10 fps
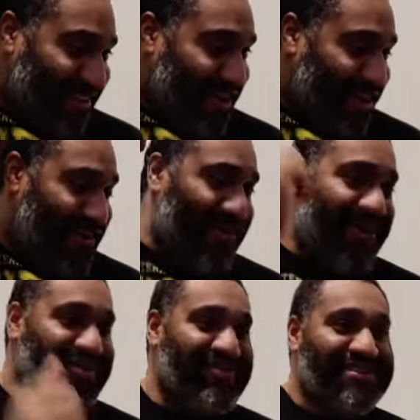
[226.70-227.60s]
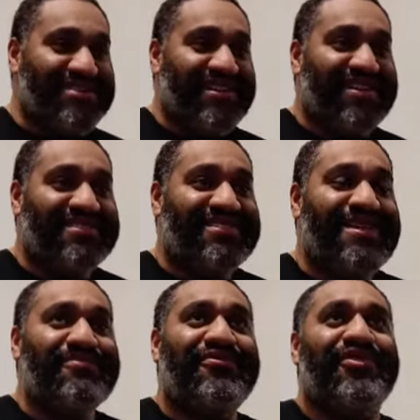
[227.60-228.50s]
are part of his
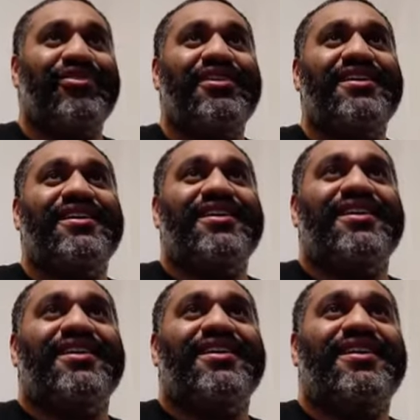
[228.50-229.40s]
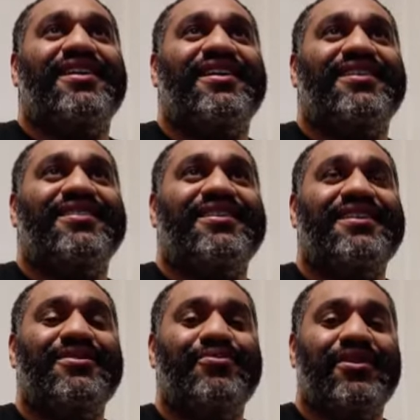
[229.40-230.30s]
team Filthy.
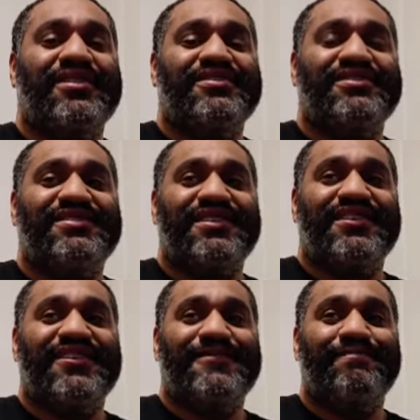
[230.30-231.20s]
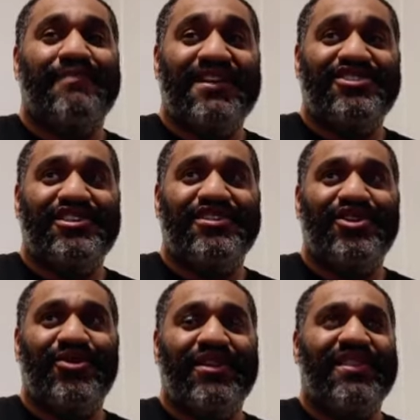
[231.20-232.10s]
He was mentioned
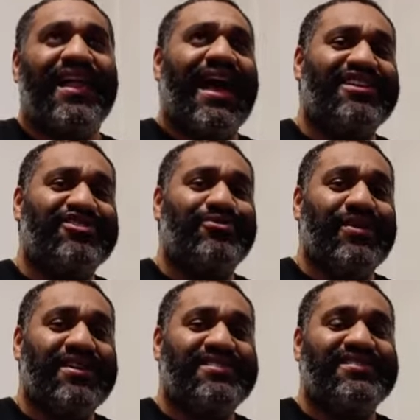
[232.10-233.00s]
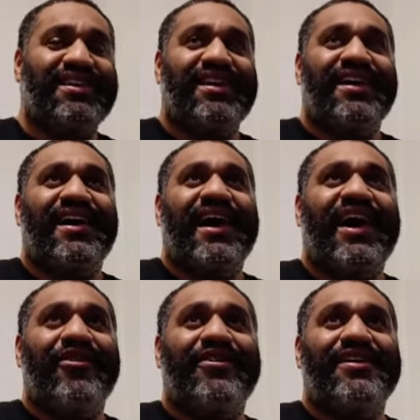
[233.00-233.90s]
during last week's
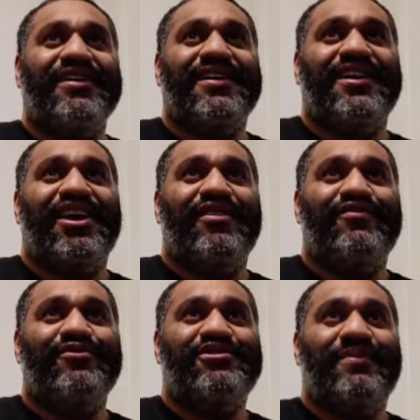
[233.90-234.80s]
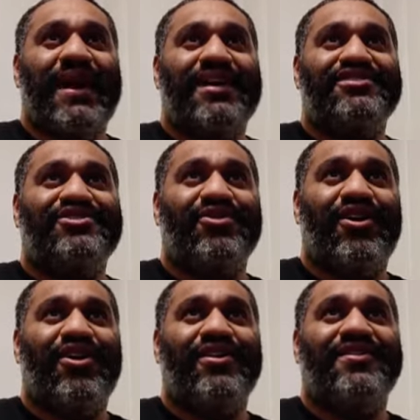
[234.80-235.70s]
airing of New Japan
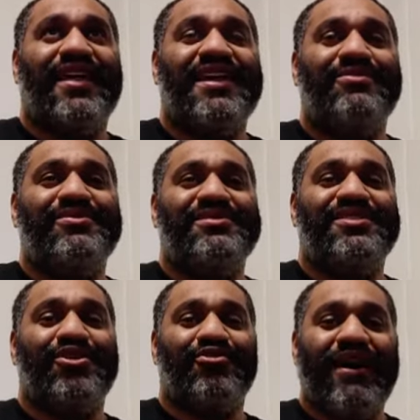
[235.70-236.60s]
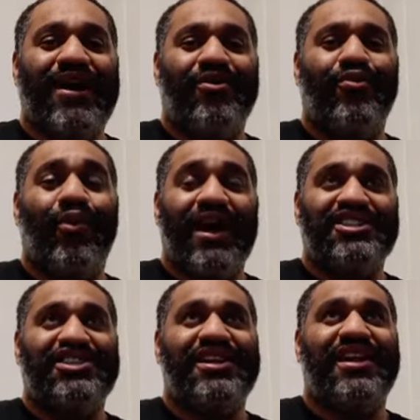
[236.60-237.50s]
Strong that he was in the crowd
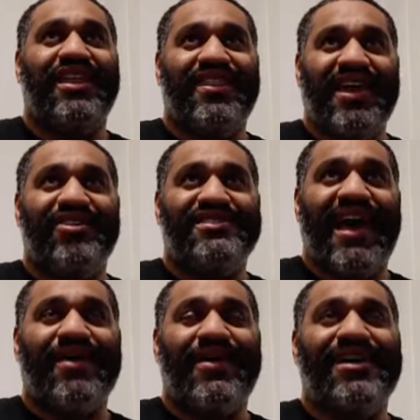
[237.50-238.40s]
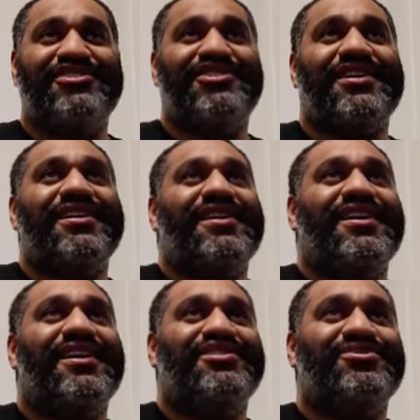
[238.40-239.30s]
watching their tag match.
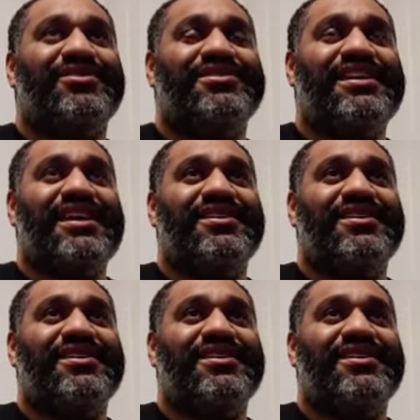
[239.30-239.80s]
So it